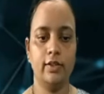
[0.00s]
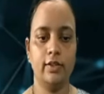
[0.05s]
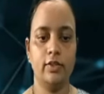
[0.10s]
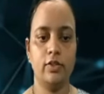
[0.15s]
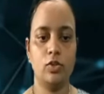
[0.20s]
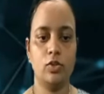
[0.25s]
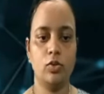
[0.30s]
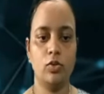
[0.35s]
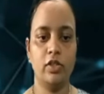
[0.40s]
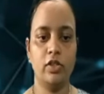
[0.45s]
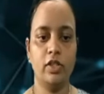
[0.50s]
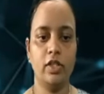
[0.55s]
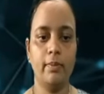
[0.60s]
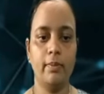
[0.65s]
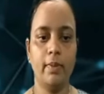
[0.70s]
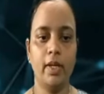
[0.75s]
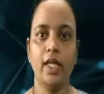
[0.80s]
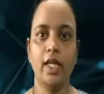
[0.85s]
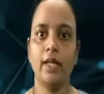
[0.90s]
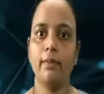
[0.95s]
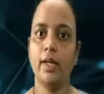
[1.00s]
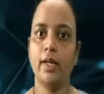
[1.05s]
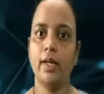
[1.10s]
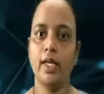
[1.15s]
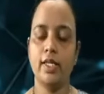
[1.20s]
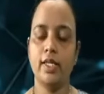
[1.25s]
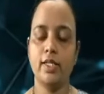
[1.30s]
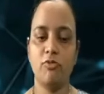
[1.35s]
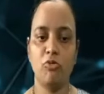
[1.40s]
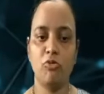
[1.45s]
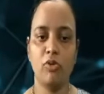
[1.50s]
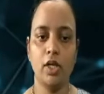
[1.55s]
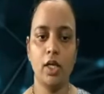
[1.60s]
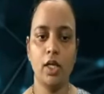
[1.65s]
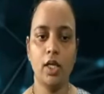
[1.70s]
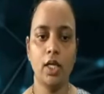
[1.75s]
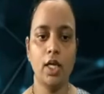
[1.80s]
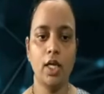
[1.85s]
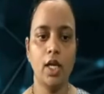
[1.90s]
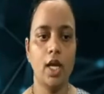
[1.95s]
so the remaining b is
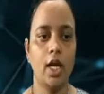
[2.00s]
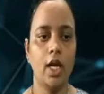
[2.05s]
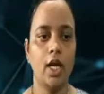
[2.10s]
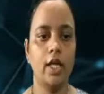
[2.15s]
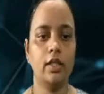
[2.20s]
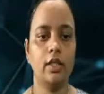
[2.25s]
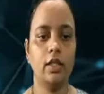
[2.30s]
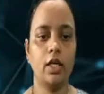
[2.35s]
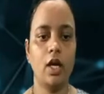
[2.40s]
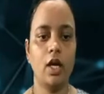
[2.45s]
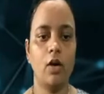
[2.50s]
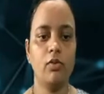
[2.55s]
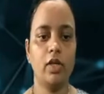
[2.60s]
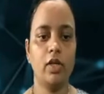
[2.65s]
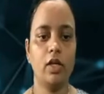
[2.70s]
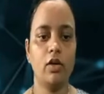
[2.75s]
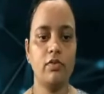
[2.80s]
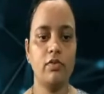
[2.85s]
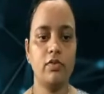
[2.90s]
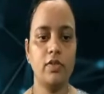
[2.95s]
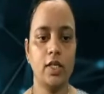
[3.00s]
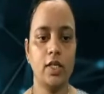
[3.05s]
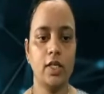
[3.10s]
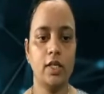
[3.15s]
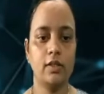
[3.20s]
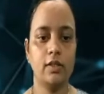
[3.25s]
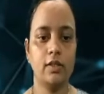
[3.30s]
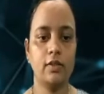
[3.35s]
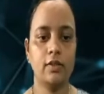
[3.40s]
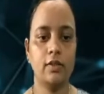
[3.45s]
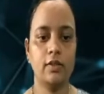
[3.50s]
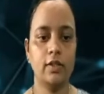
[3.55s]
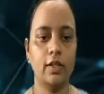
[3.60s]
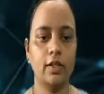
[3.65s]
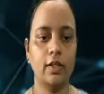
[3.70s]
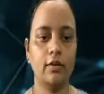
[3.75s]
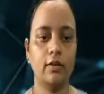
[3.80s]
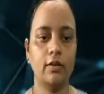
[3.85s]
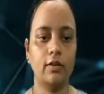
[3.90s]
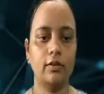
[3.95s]
3 and the counting of c.
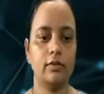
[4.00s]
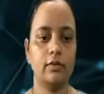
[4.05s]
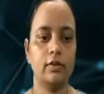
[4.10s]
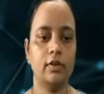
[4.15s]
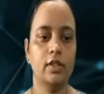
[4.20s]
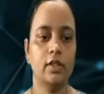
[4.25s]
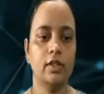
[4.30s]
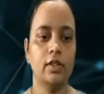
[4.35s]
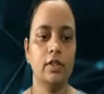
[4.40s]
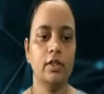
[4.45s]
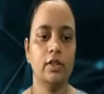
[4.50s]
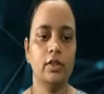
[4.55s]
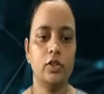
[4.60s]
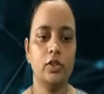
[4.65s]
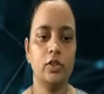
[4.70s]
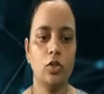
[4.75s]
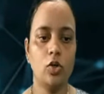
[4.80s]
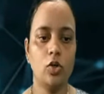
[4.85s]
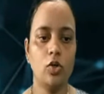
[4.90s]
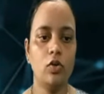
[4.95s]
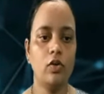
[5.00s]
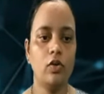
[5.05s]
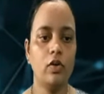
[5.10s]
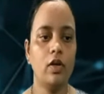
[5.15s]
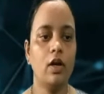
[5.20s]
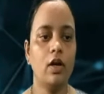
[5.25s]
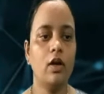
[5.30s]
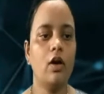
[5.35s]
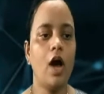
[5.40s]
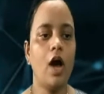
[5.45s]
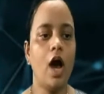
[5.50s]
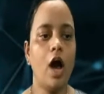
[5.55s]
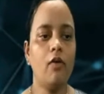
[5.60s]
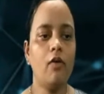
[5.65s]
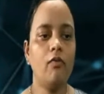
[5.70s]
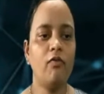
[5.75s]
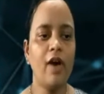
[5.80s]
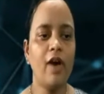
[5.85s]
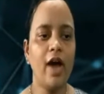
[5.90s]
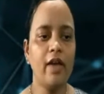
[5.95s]
So
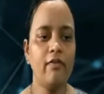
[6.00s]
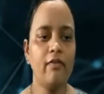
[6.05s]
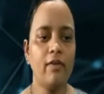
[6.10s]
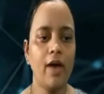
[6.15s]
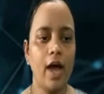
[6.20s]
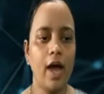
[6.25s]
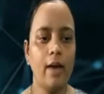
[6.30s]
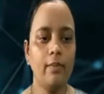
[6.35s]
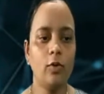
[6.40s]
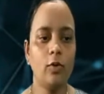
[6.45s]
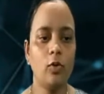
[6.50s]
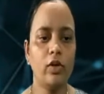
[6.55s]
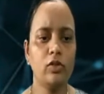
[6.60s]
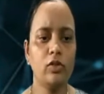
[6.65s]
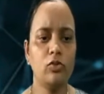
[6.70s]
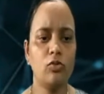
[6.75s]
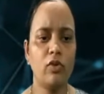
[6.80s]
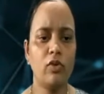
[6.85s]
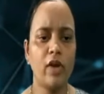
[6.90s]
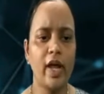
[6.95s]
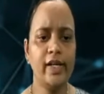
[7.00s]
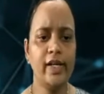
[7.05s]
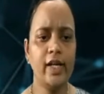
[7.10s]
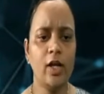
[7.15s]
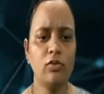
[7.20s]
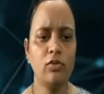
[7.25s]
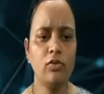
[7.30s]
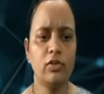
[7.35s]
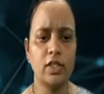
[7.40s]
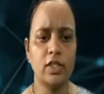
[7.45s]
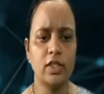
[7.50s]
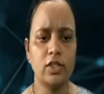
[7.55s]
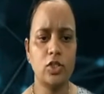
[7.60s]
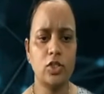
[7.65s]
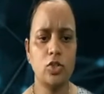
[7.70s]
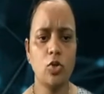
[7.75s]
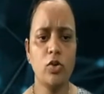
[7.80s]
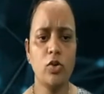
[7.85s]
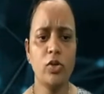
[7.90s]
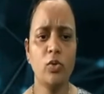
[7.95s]
why I am going to write down this?
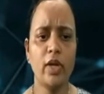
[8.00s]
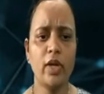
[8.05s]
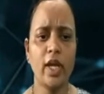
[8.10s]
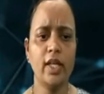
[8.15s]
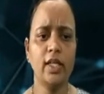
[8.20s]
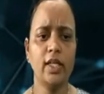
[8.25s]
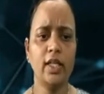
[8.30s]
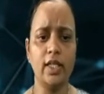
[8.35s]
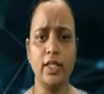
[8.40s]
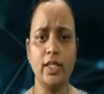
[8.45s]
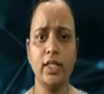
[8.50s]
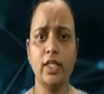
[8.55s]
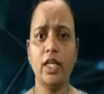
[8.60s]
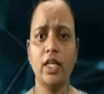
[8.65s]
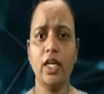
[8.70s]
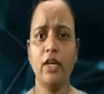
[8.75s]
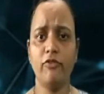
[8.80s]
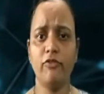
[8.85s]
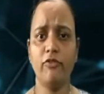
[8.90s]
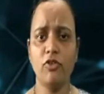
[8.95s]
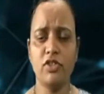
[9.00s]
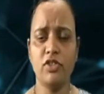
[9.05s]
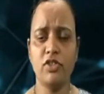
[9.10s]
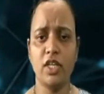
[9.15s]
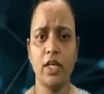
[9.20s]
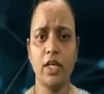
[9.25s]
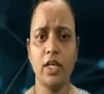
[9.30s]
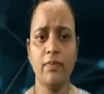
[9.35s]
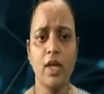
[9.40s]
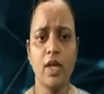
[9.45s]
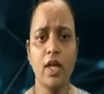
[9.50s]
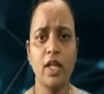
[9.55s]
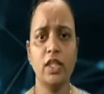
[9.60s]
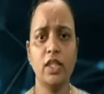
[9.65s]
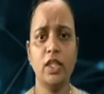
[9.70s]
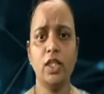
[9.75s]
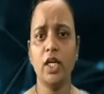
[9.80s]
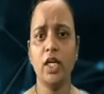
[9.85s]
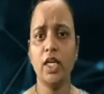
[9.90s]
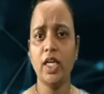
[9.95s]
So you can, if you see
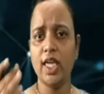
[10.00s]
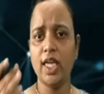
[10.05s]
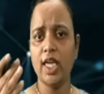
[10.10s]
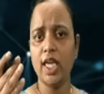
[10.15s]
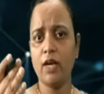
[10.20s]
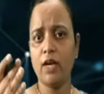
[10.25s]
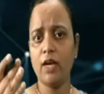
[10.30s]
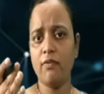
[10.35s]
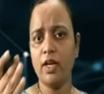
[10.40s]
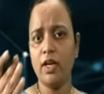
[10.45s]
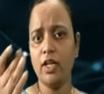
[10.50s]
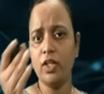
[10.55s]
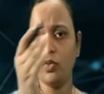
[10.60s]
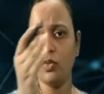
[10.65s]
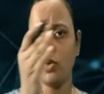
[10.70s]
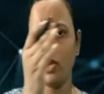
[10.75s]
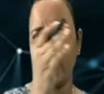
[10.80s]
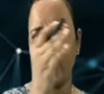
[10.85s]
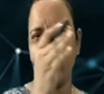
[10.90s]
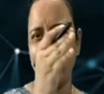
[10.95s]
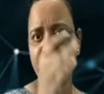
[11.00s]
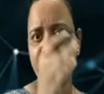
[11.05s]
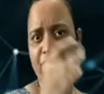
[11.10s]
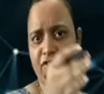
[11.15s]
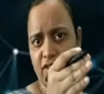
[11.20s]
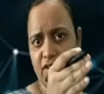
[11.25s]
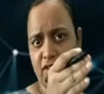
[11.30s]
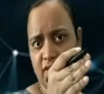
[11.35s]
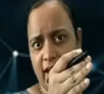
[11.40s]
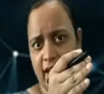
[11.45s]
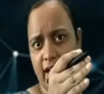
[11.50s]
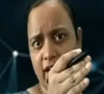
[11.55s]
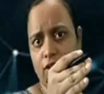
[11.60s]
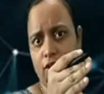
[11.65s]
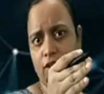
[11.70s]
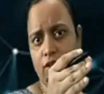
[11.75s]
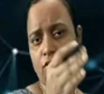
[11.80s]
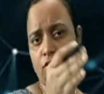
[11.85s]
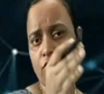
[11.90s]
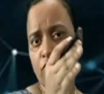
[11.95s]
the equal to left side
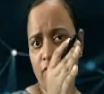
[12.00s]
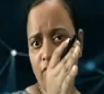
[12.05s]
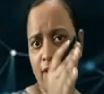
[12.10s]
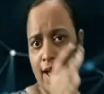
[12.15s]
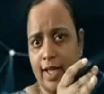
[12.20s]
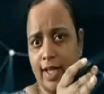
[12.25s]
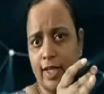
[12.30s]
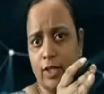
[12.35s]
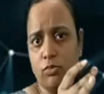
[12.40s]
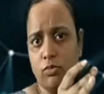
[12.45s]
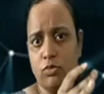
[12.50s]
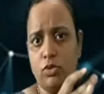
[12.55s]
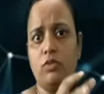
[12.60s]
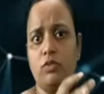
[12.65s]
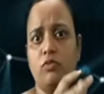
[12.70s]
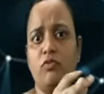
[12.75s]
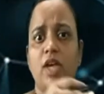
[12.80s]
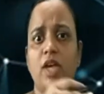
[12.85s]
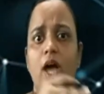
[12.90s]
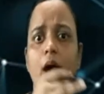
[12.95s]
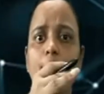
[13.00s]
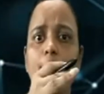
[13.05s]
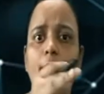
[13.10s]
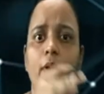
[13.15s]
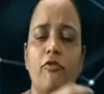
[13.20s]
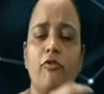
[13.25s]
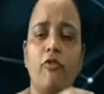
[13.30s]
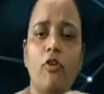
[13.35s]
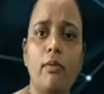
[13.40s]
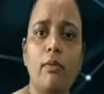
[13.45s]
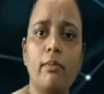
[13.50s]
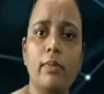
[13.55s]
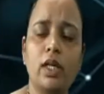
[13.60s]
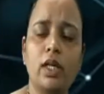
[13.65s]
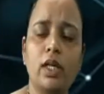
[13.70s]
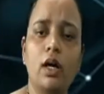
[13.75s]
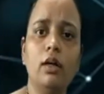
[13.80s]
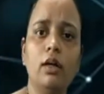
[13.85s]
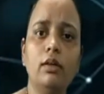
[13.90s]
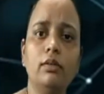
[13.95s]
values, we are performing
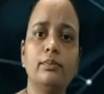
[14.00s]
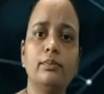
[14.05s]
a